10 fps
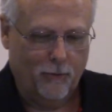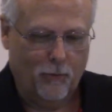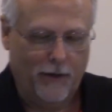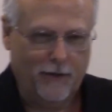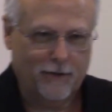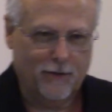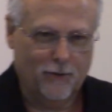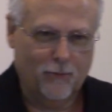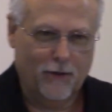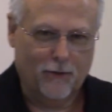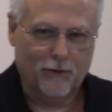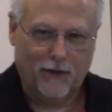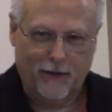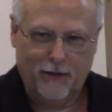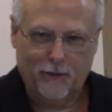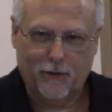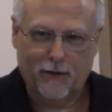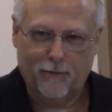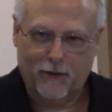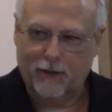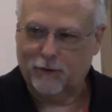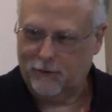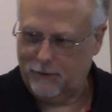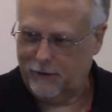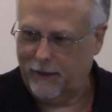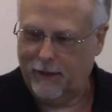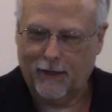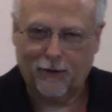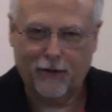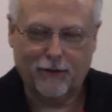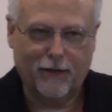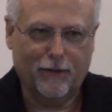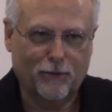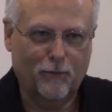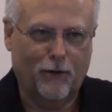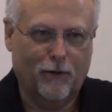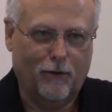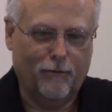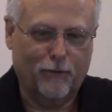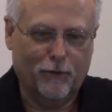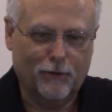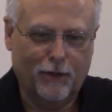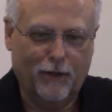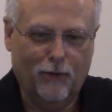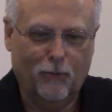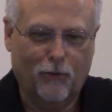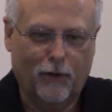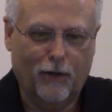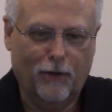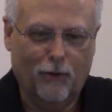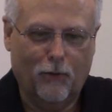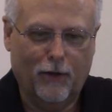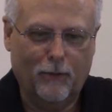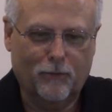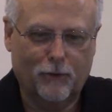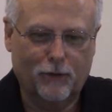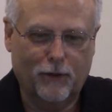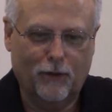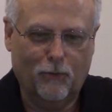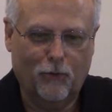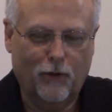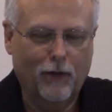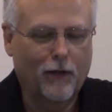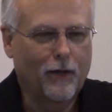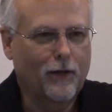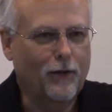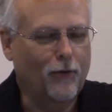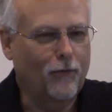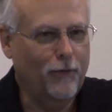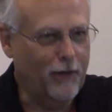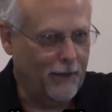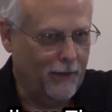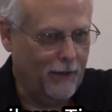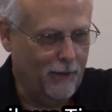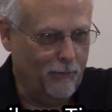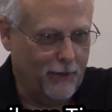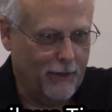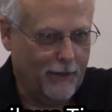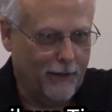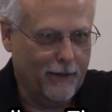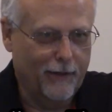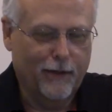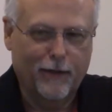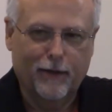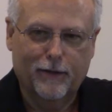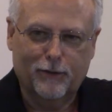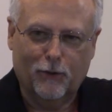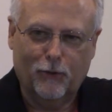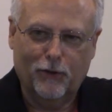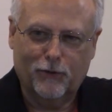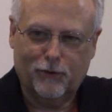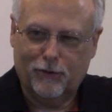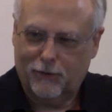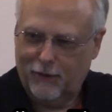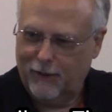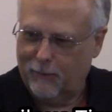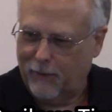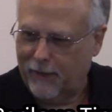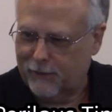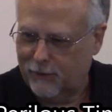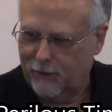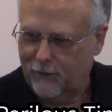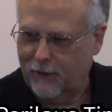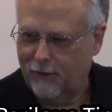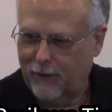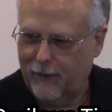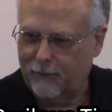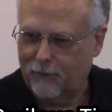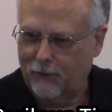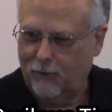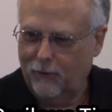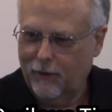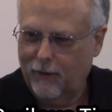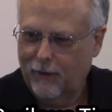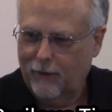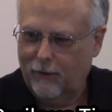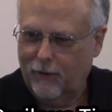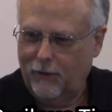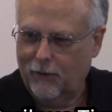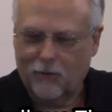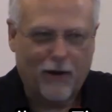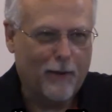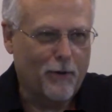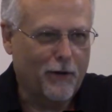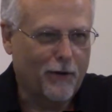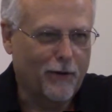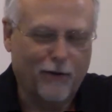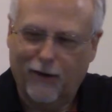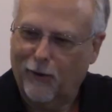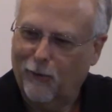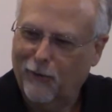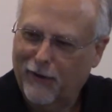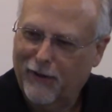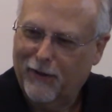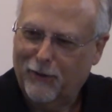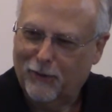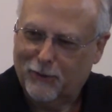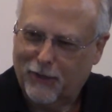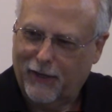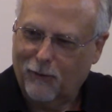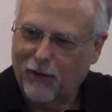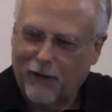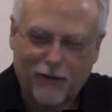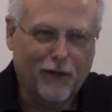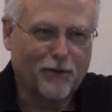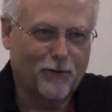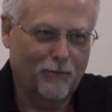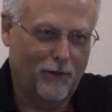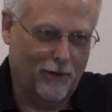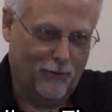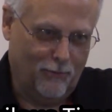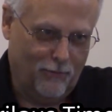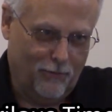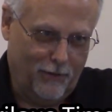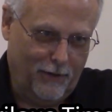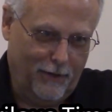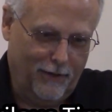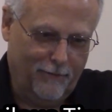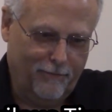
Wait till tomorrow. Delayed gratification. Say, I'll eat that tomorrow, first thing in the morning. And you know what happens first thing in the morning? You don't feel like eating pie. So you see that pie sitting there that afternoon? Then you grab it. No, you say, well, I'll eat it tomorrow morning.